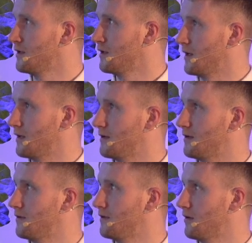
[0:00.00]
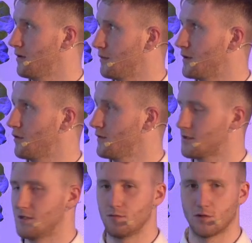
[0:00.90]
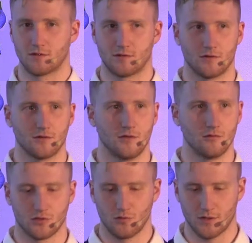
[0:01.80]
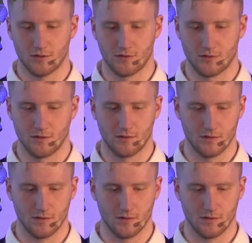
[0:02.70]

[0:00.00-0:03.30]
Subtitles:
And I mean, obviously it was not news to us.